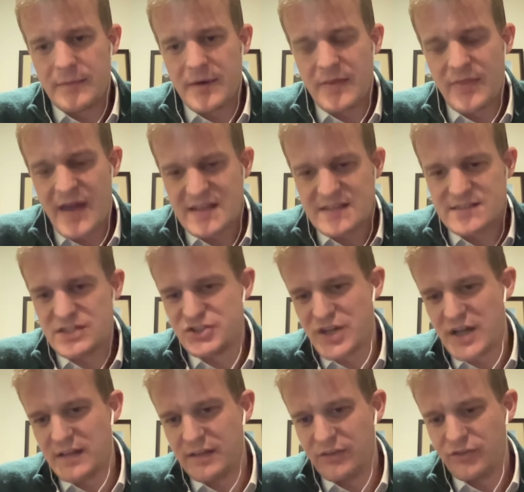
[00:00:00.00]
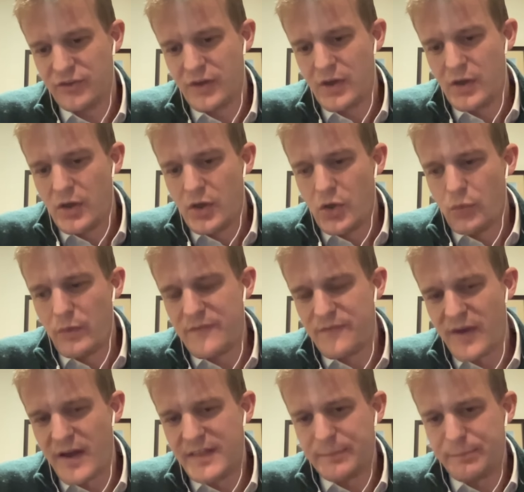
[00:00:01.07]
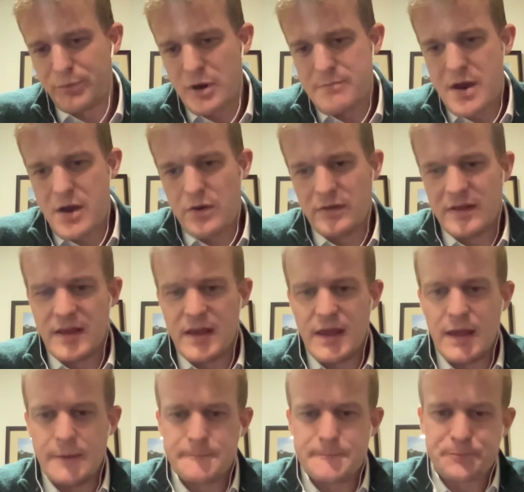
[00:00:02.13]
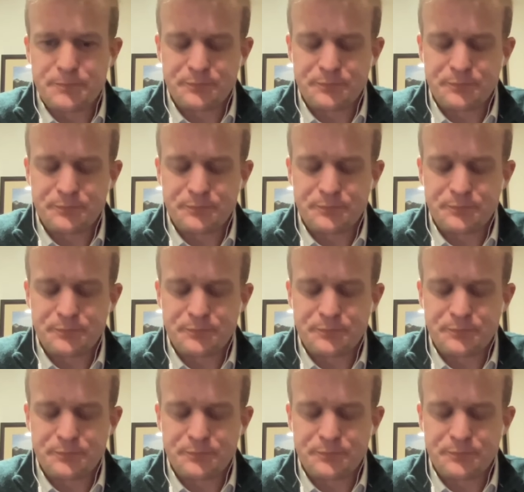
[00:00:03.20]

And that's the challenge. We find that primarily